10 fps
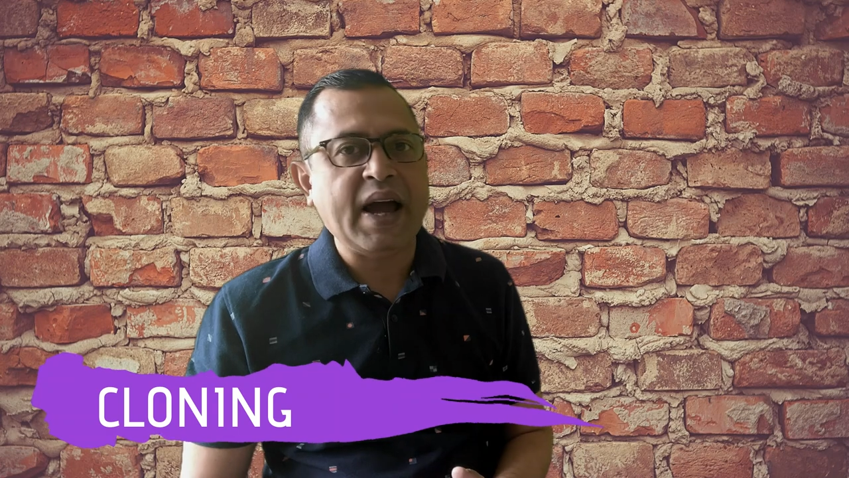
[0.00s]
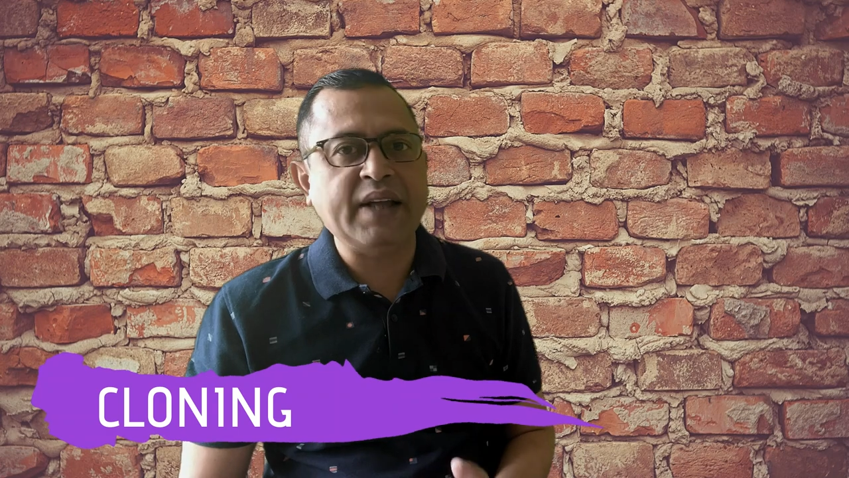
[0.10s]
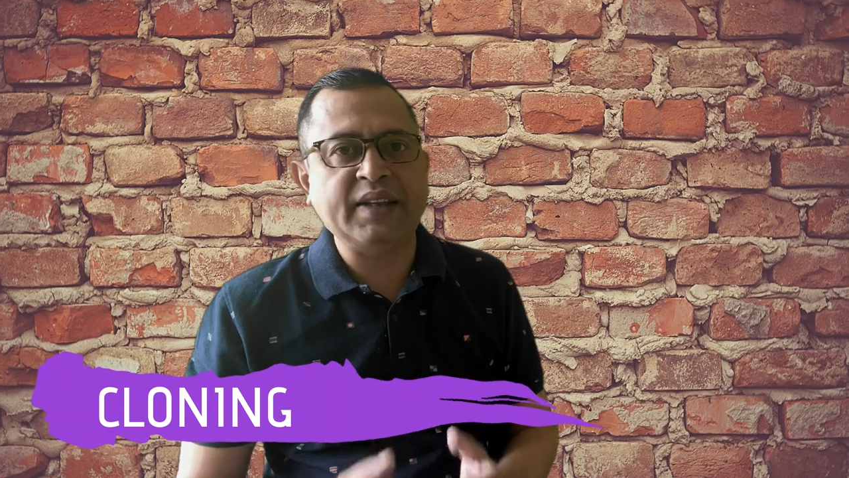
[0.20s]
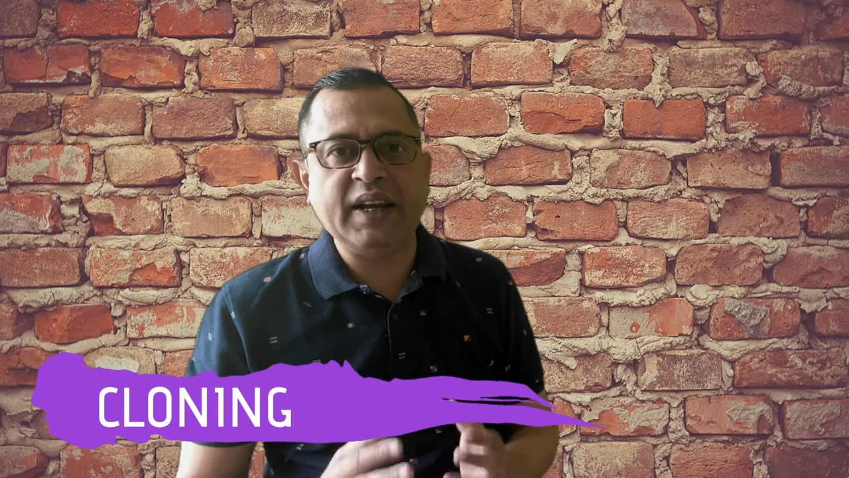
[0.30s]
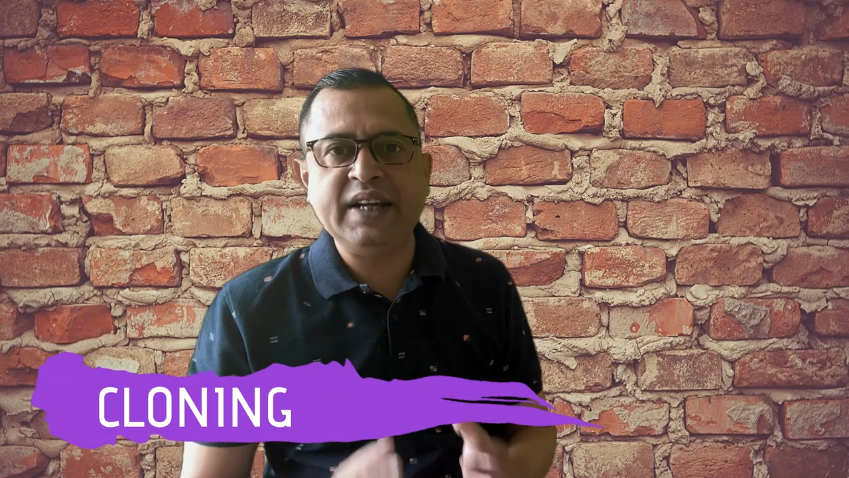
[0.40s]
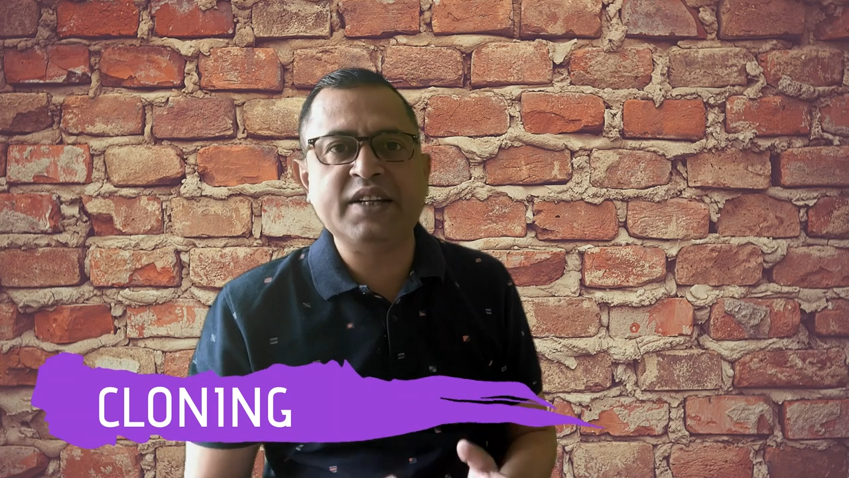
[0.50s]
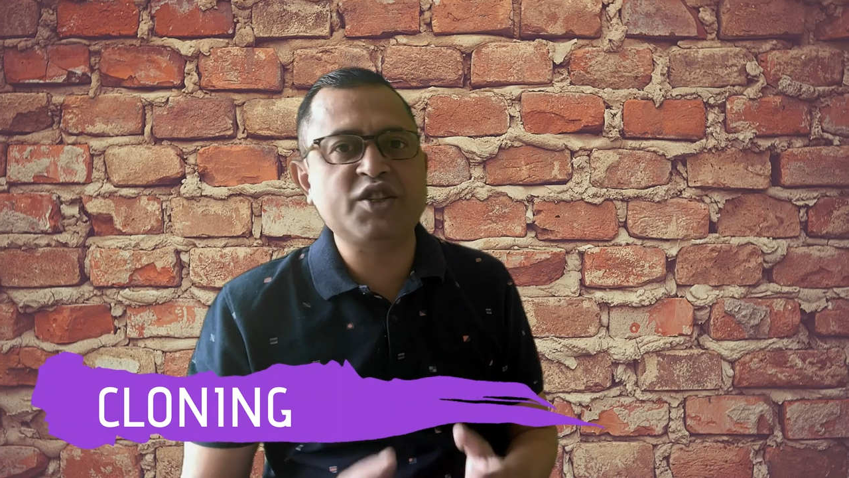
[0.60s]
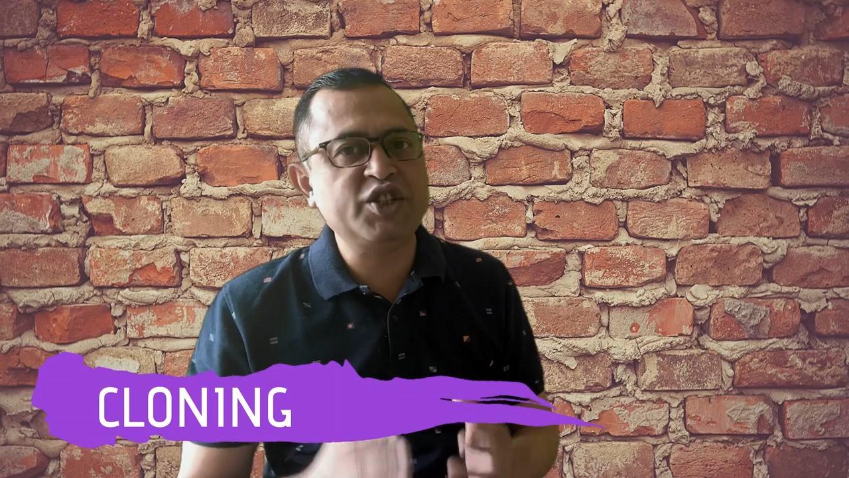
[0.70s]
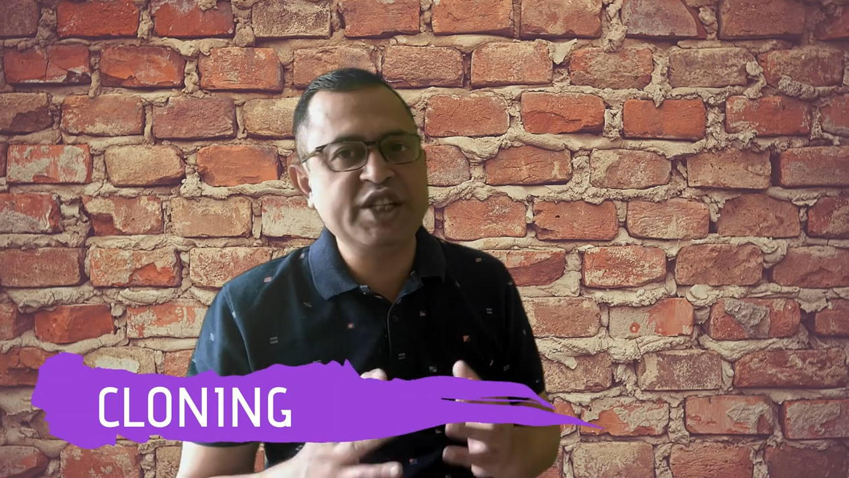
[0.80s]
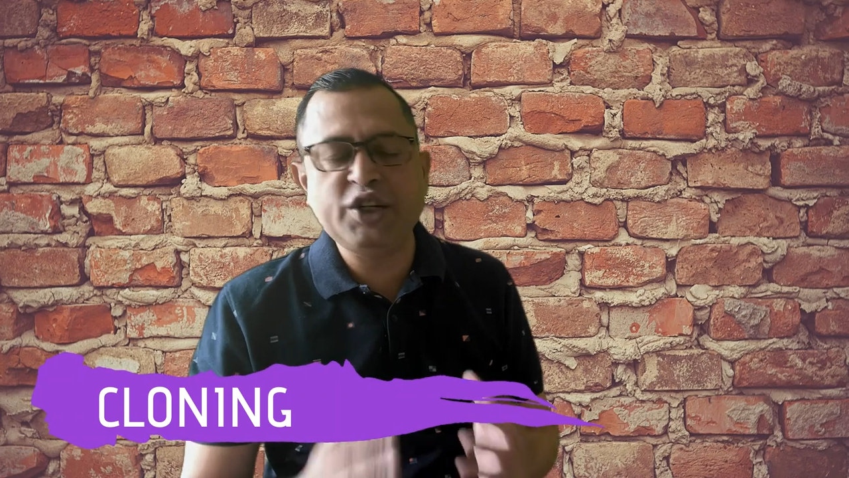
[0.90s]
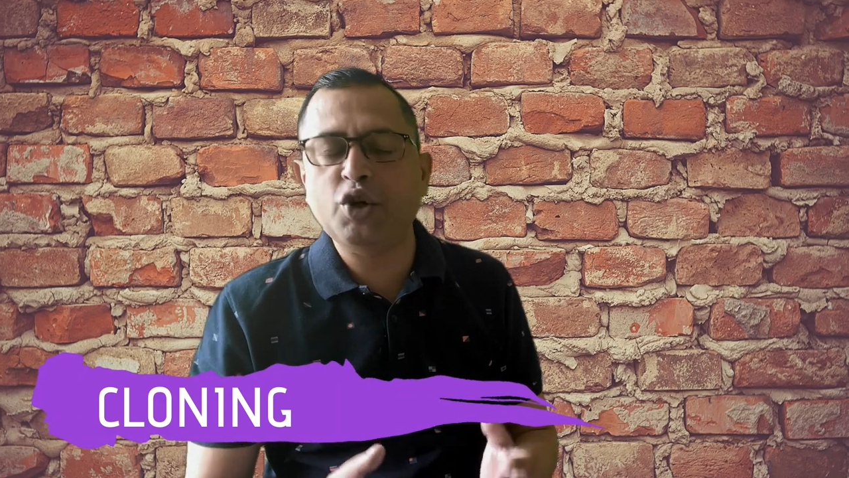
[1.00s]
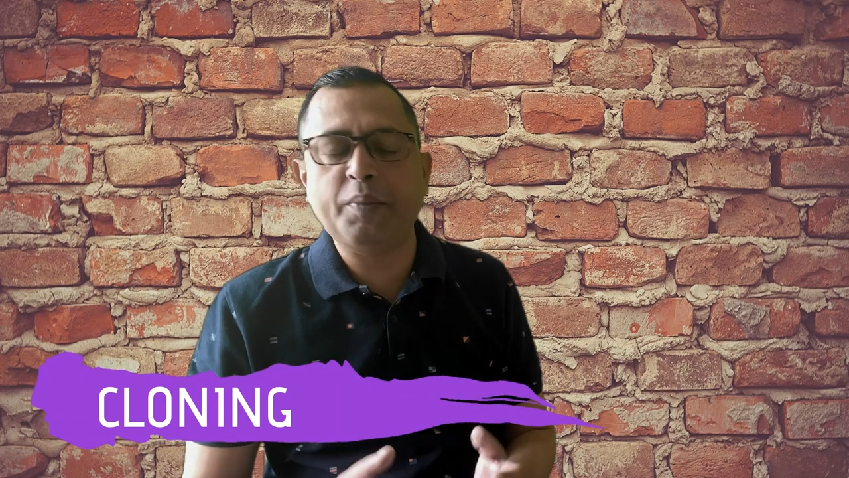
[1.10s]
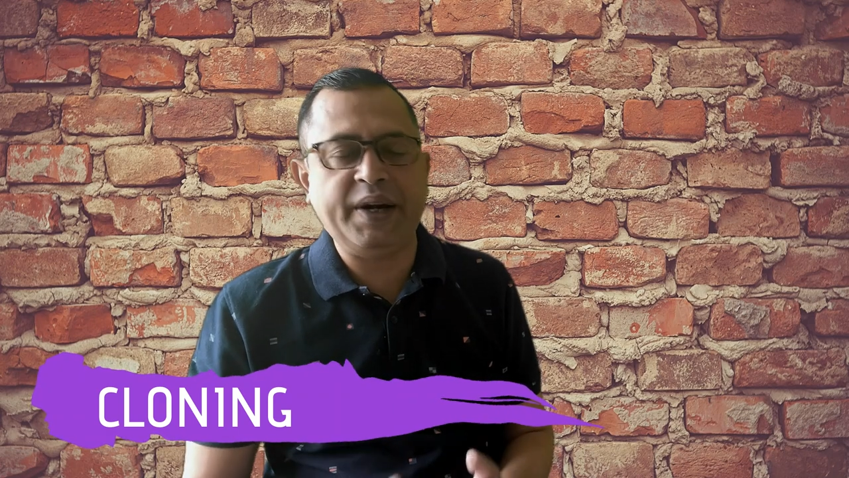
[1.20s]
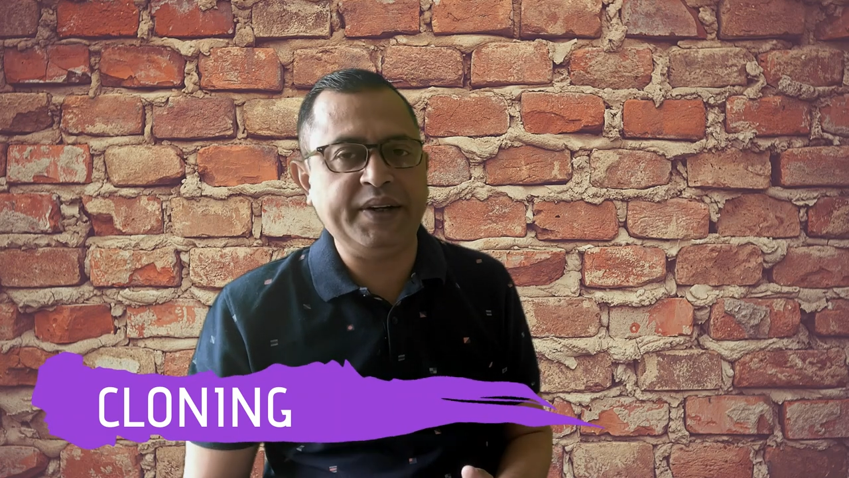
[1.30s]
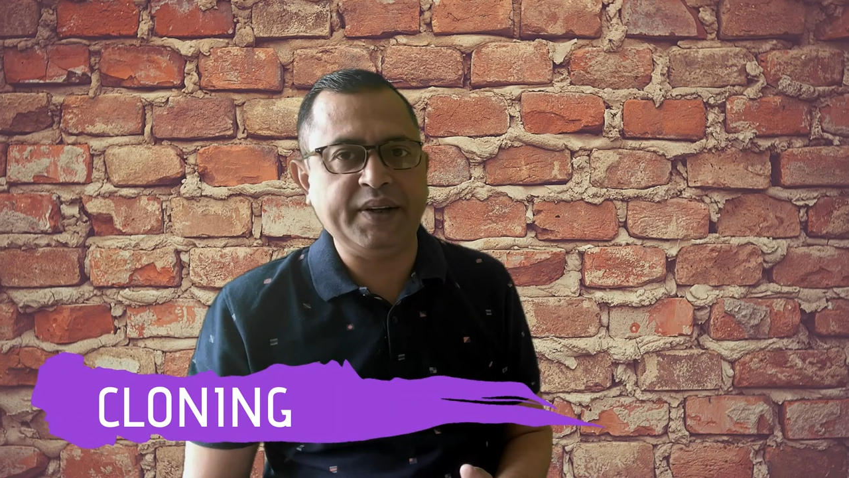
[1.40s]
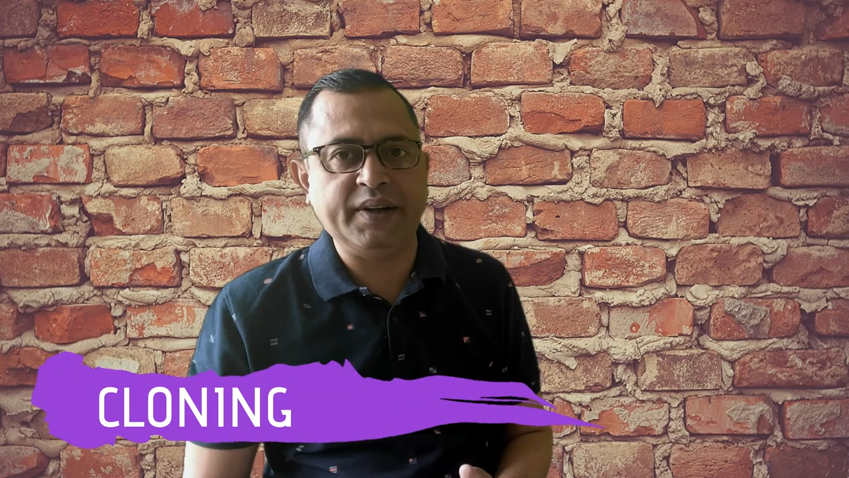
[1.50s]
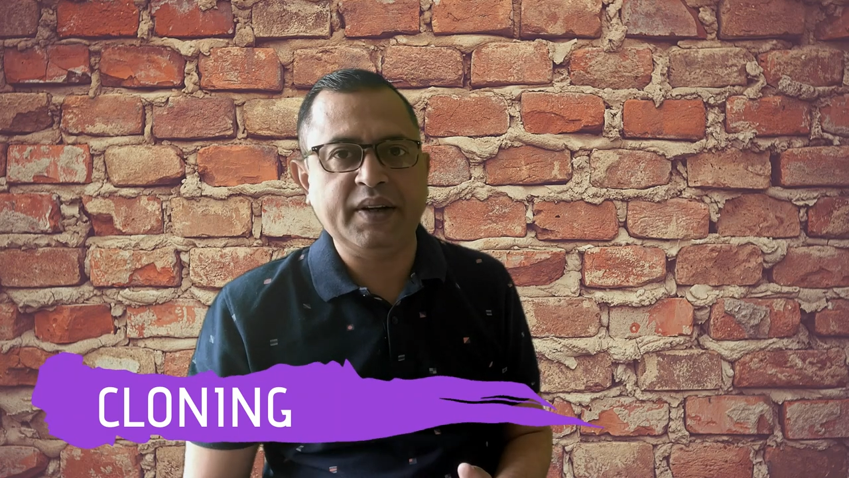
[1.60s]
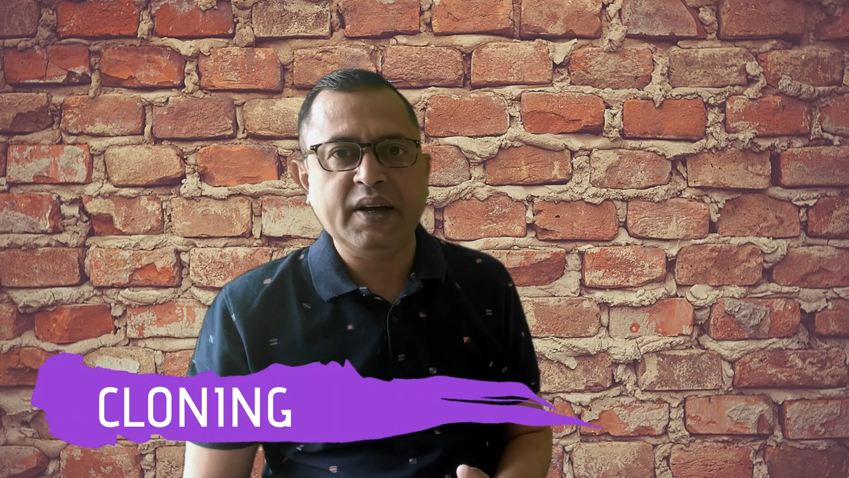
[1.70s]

and the latest genome editing.